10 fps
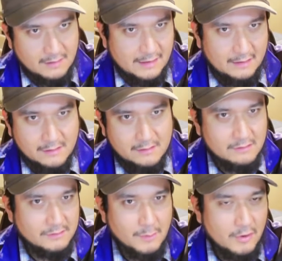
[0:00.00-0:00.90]
like
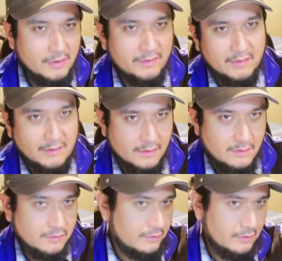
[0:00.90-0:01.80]
some hooks, and then you
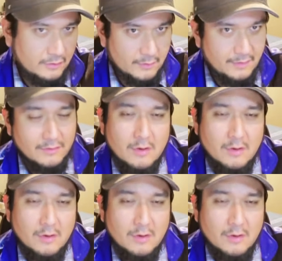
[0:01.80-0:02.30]
usually look through it.